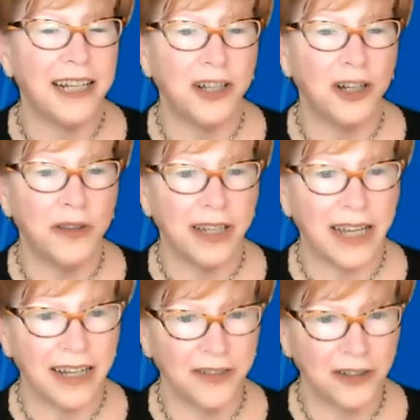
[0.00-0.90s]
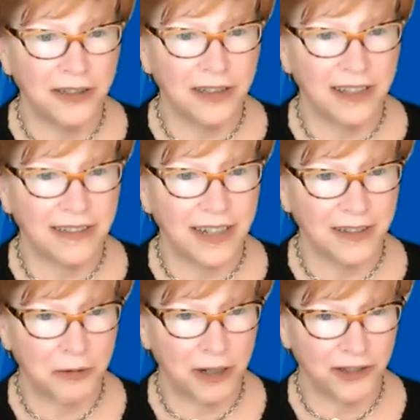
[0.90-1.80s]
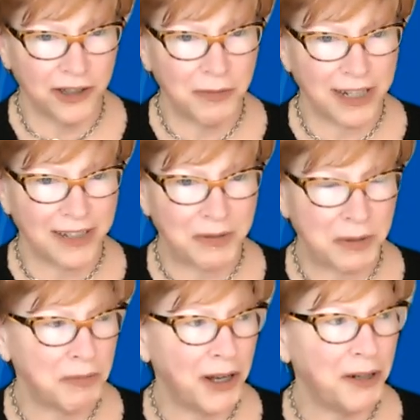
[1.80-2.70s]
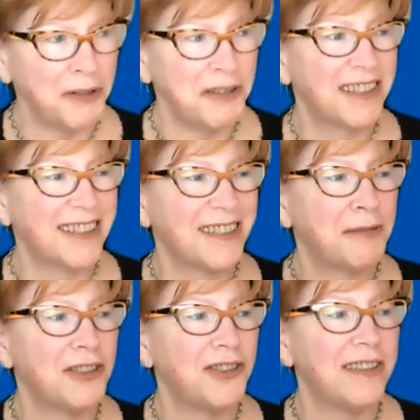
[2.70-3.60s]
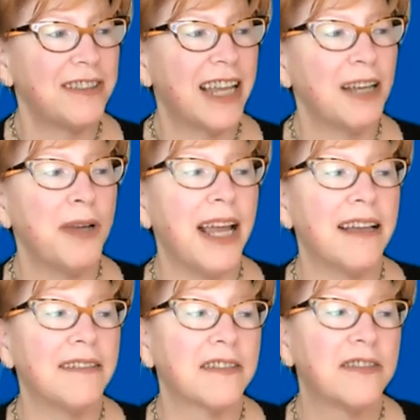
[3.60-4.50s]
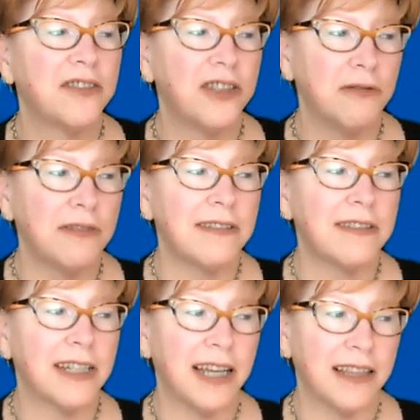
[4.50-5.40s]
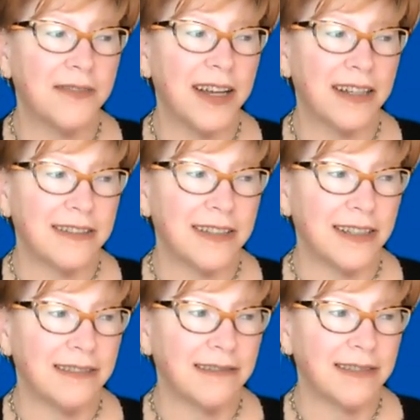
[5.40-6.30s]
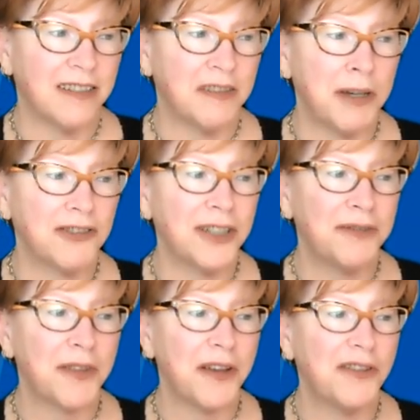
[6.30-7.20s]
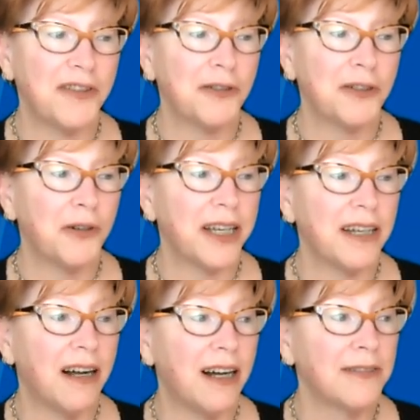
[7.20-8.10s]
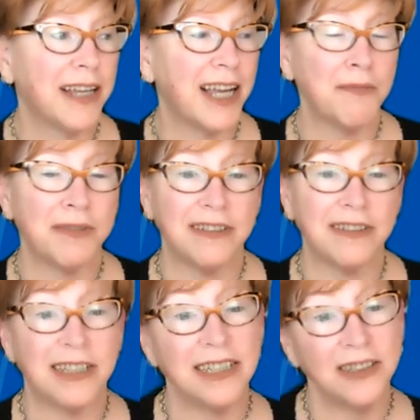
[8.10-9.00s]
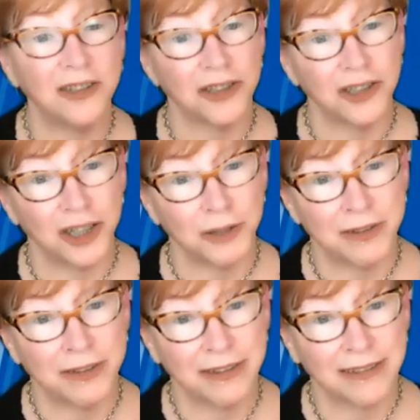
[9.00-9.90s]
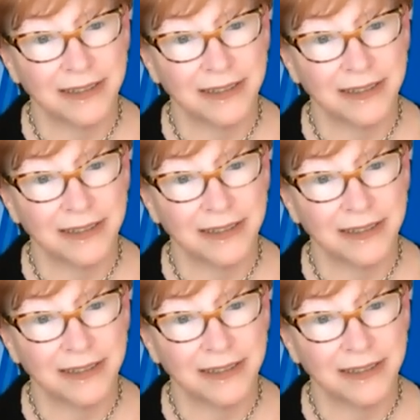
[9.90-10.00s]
I know the answer to this next question, but it's been posed, which is, can we ask students to get the vaccine, especially for those who are going off campus to internships?